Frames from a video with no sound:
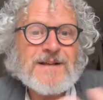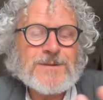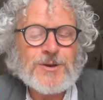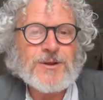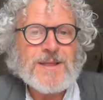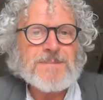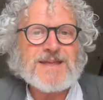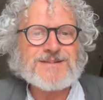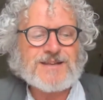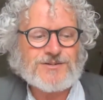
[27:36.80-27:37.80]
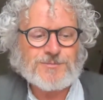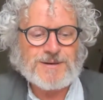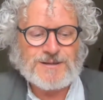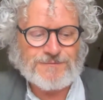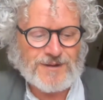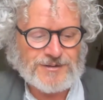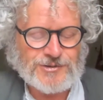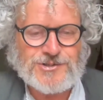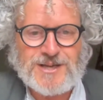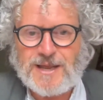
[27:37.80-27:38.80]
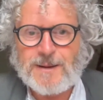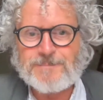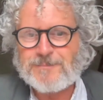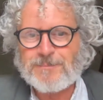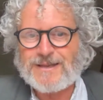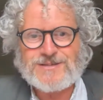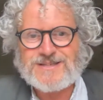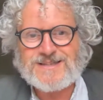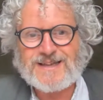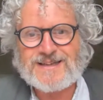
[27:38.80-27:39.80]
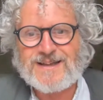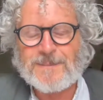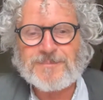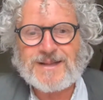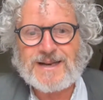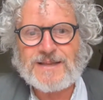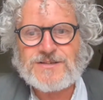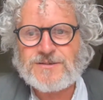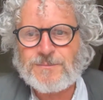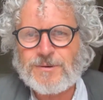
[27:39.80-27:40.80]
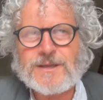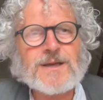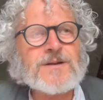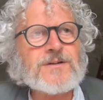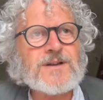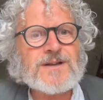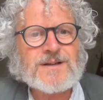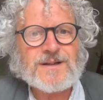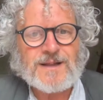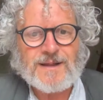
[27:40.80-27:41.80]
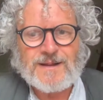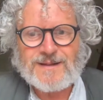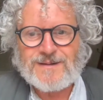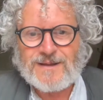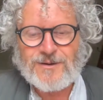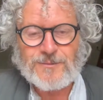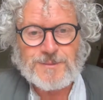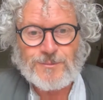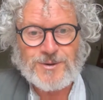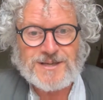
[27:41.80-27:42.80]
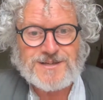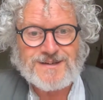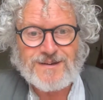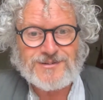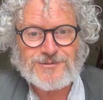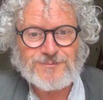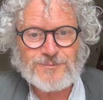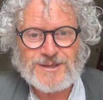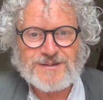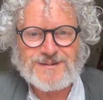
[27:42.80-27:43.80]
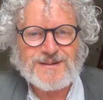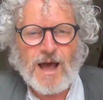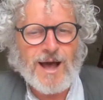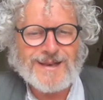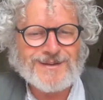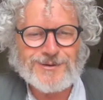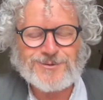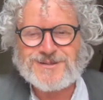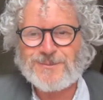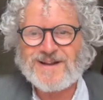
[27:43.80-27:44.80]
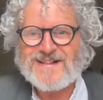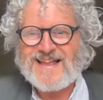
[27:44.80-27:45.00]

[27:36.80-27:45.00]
you know, it's tremendous fun to share places like Glastonbury, and I can't remember what I did last week, Ireland or somewhere,